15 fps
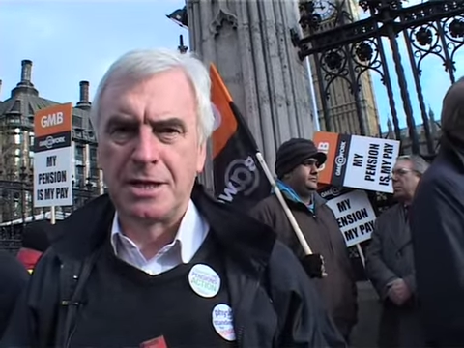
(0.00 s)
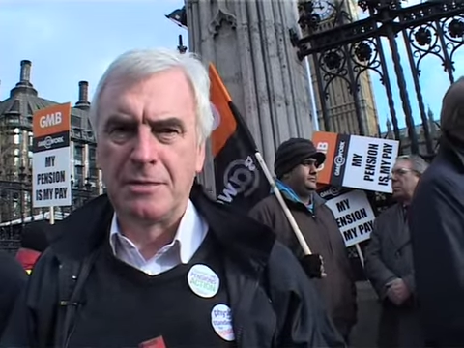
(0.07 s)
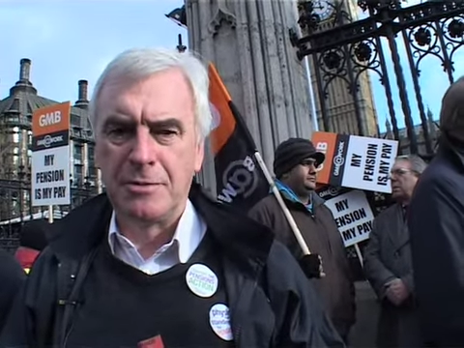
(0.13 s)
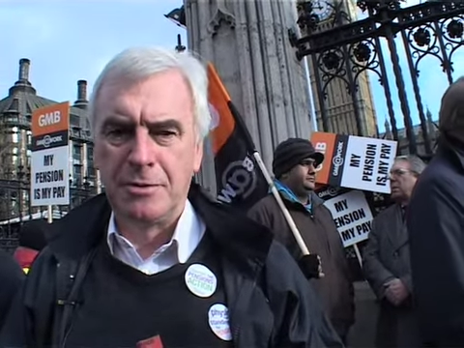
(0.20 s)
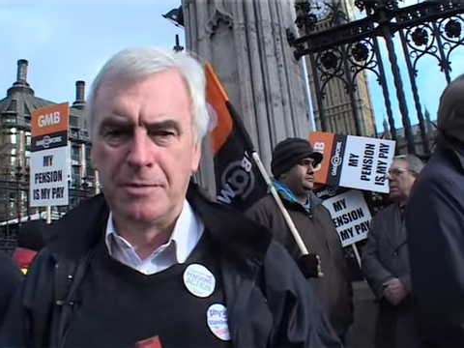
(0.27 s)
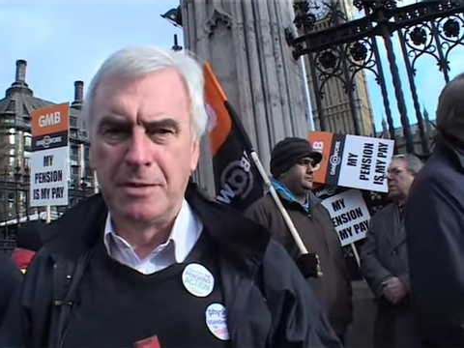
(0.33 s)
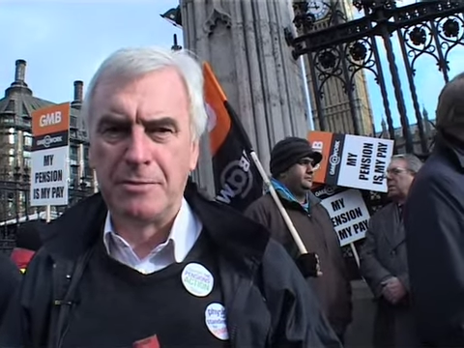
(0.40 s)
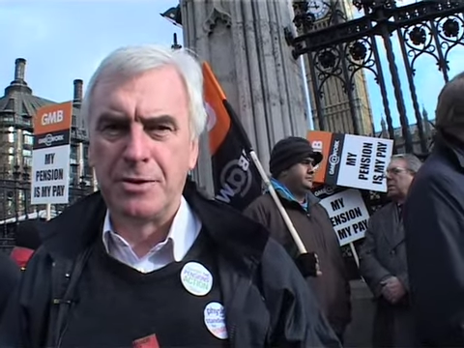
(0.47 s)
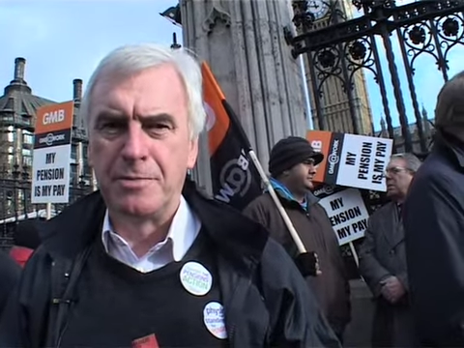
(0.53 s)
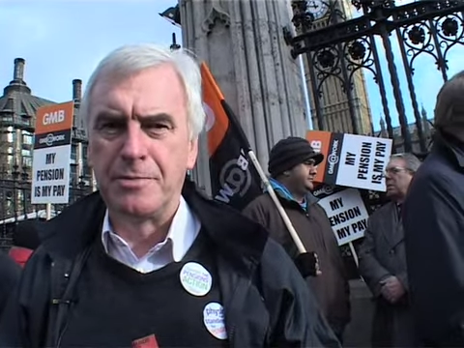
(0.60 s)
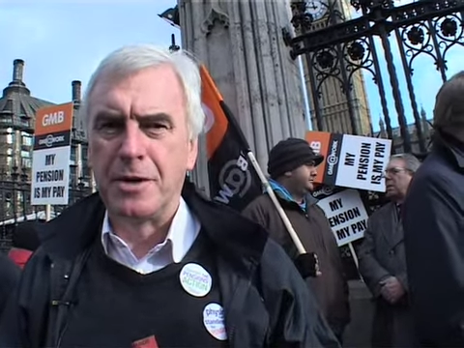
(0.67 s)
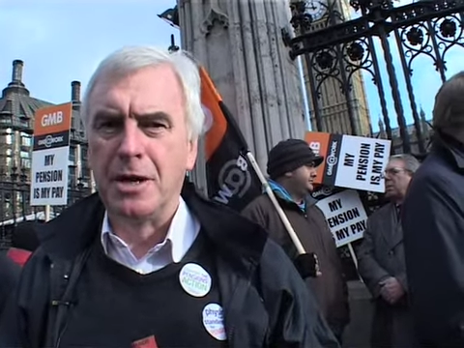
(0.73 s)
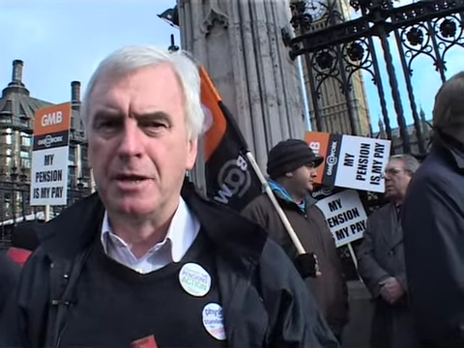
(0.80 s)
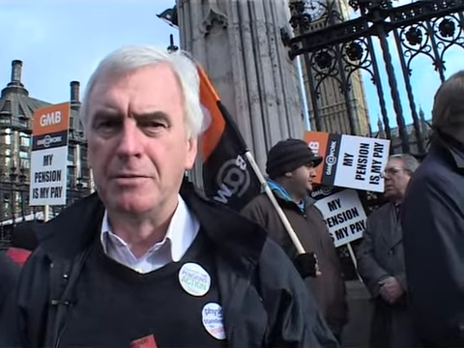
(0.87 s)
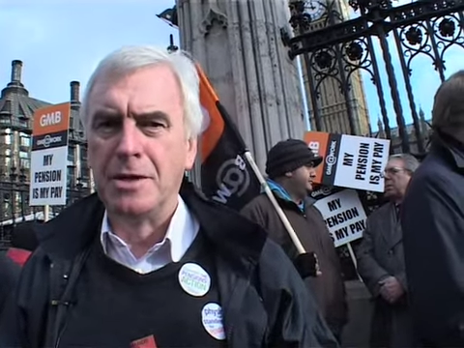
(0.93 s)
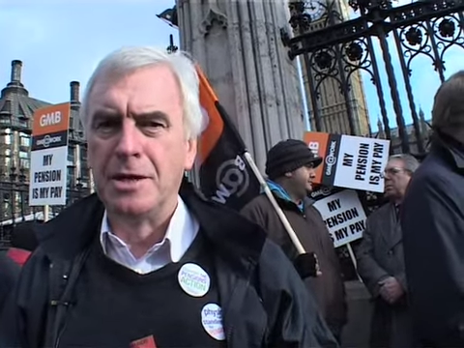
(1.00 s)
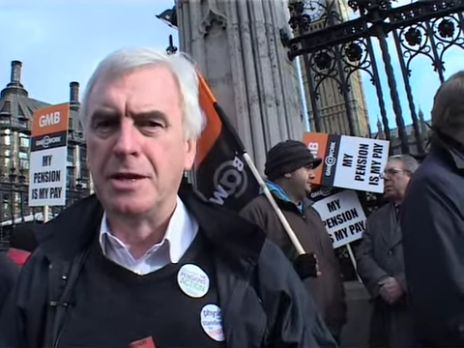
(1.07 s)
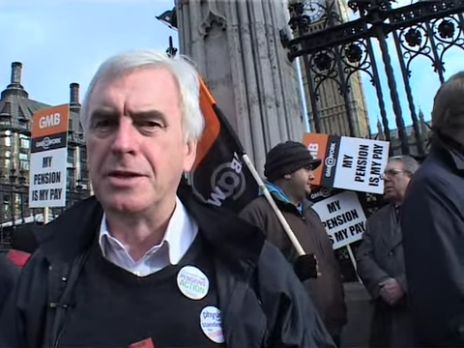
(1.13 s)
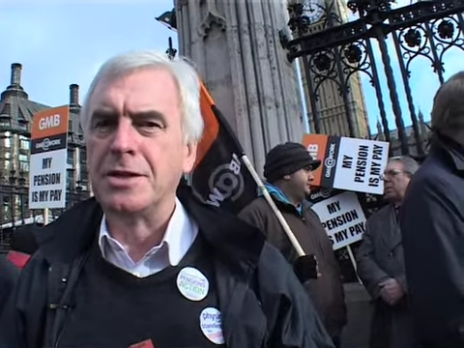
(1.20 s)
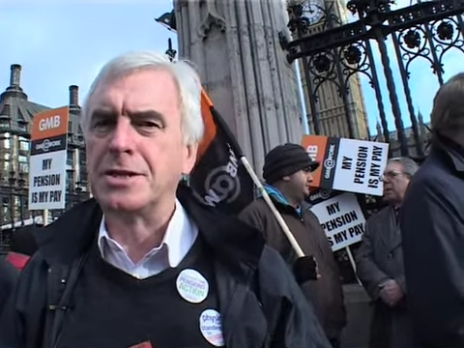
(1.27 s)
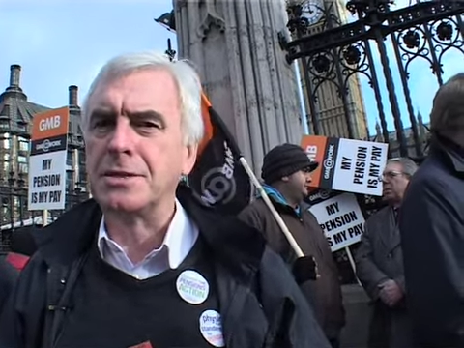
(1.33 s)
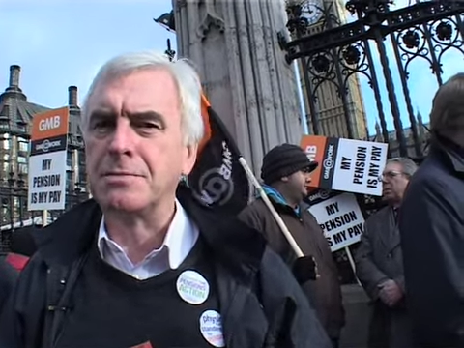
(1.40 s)
I'm a member of parliament
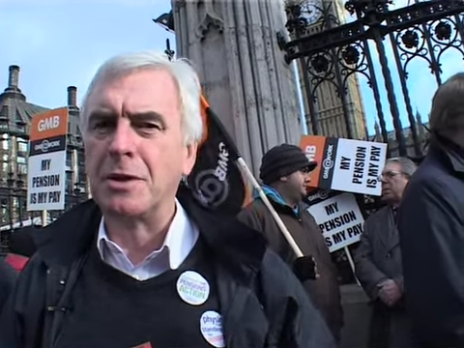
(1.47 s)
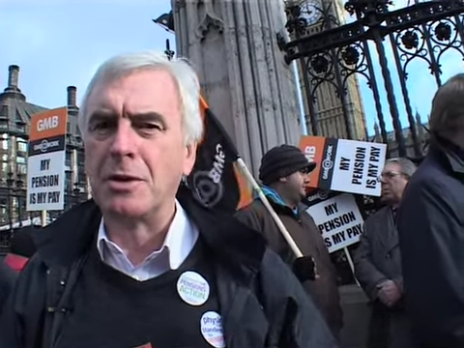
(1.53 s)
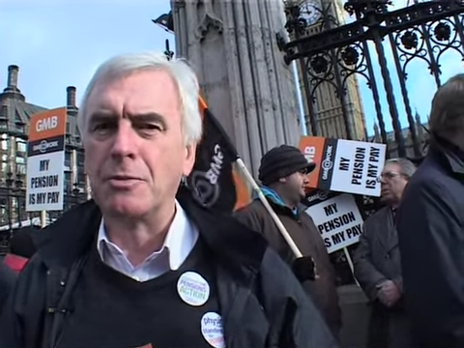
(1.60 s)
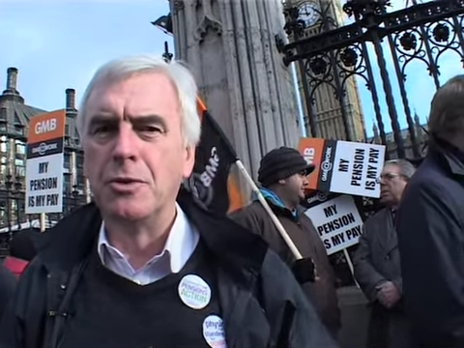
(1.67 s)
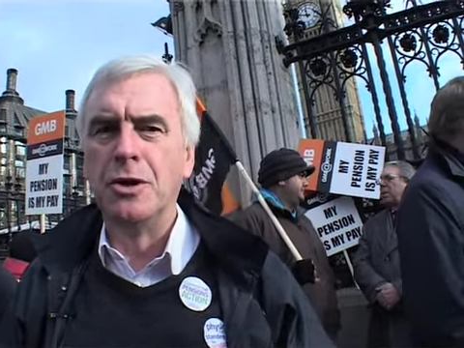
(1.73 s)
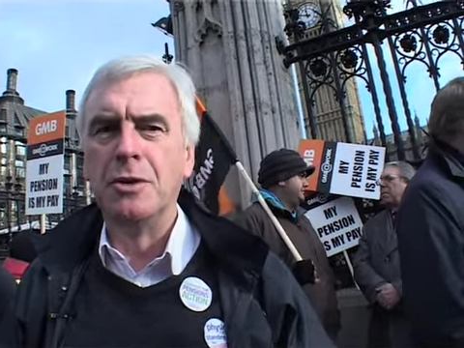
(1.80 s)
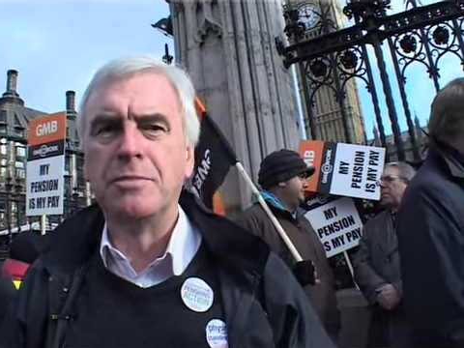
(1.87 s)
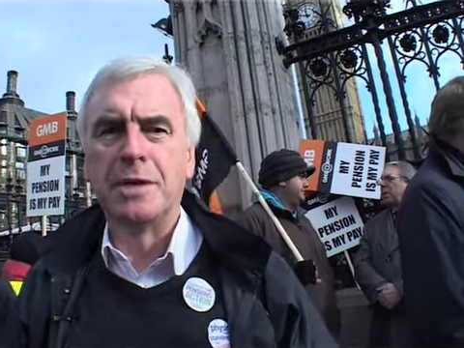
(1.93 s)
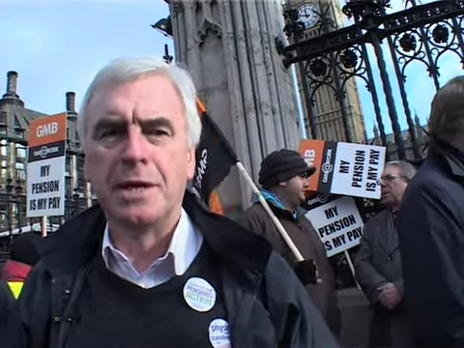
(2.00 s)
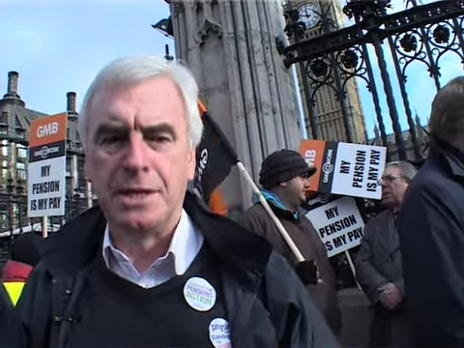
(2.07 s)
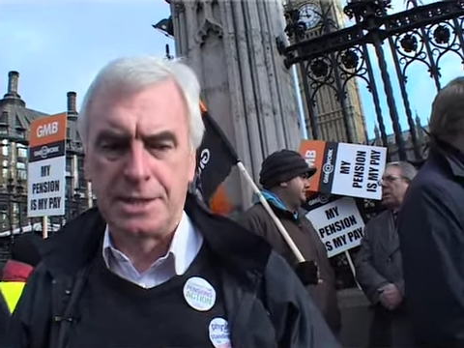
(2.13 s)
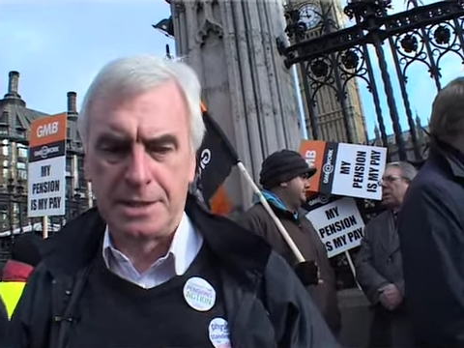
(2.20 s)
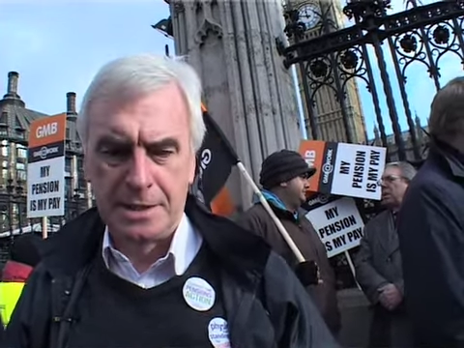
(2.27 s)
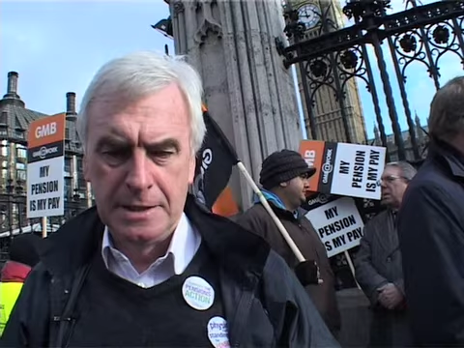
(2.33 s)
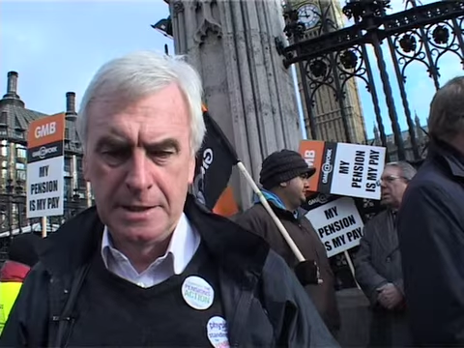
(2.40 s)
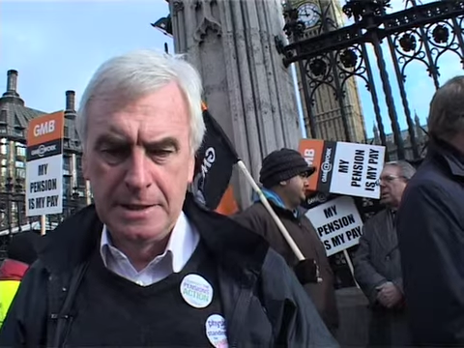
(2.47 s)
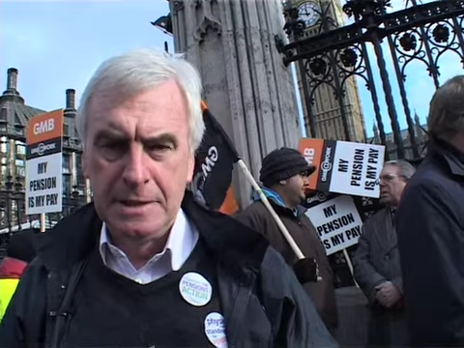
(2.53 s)
and this is my workplace.